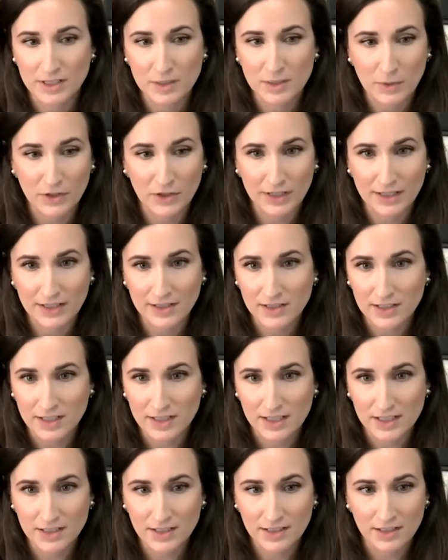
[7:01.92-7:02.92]

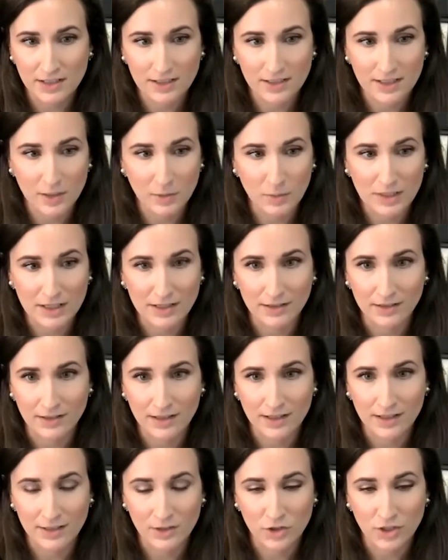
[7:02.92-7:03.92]
experiences to Tammy
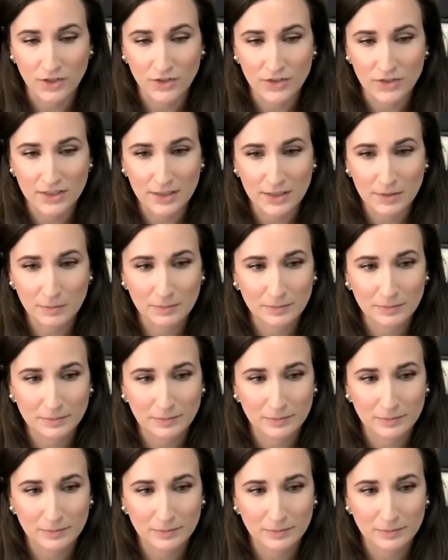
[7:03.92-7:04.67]
and Chelsea?